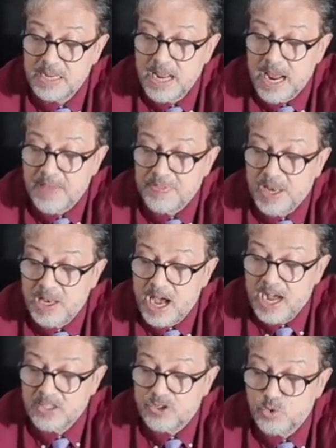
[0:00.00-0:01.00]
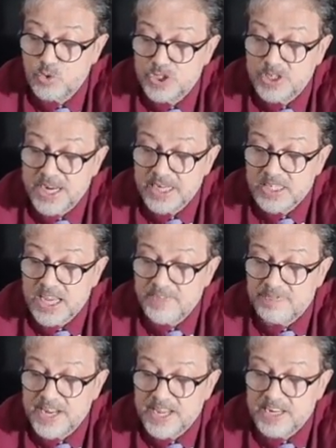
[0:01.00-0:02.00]
and the last 2 states
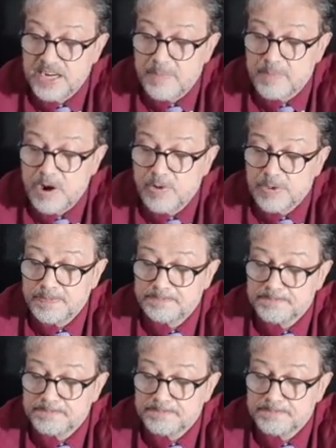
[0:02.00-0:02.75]
have taken about